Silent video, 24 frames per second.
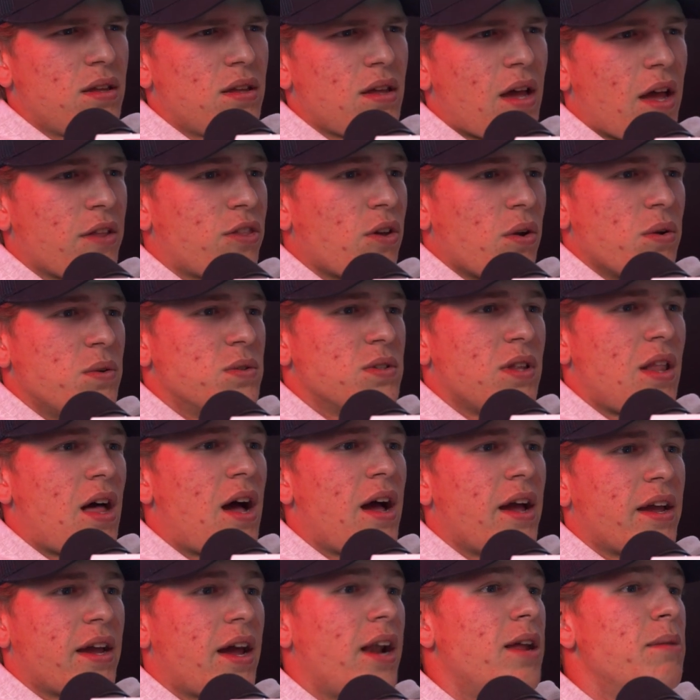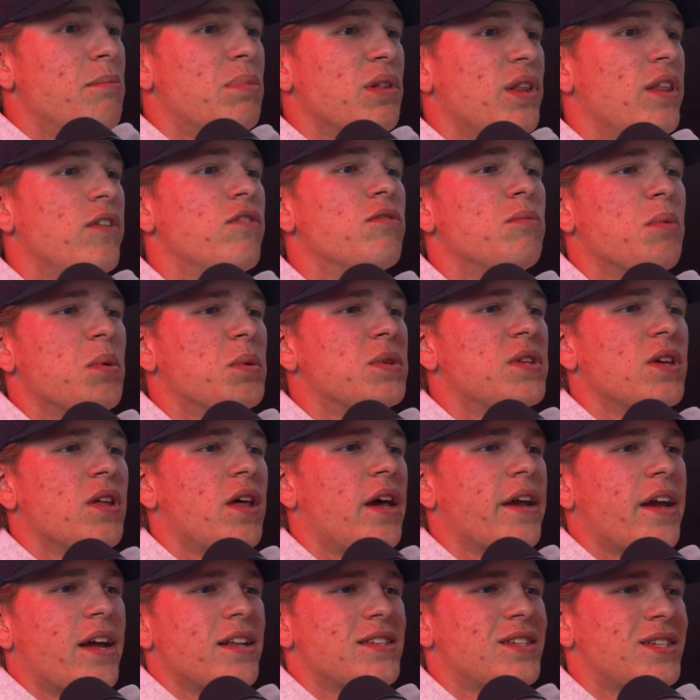I thought he was lying. I didn't believe him until
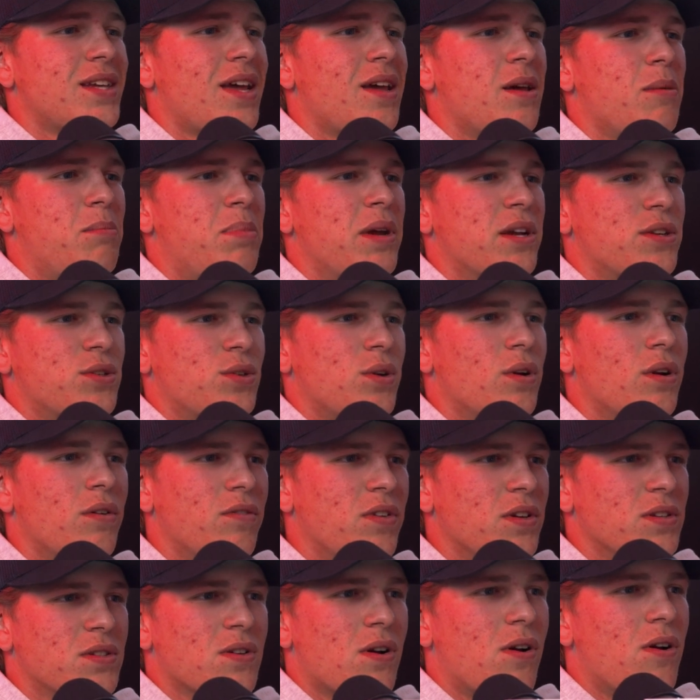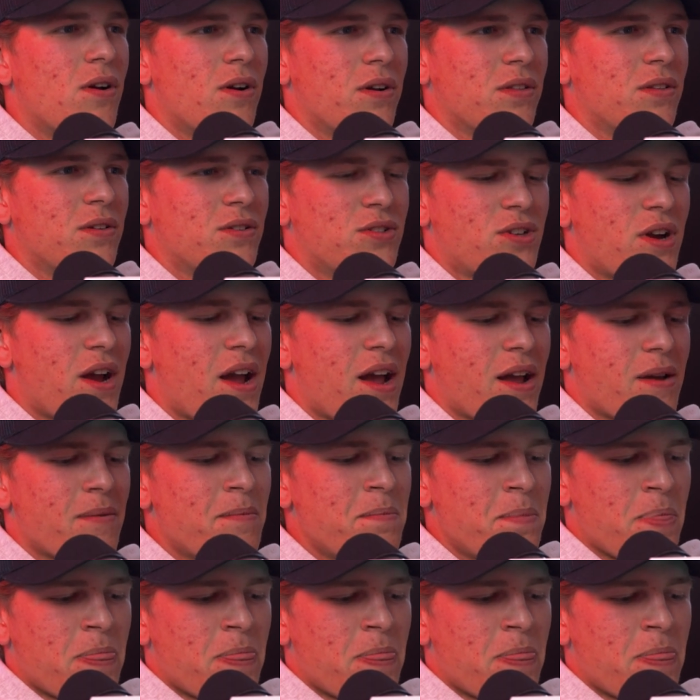I got sent a picture of his car at the track.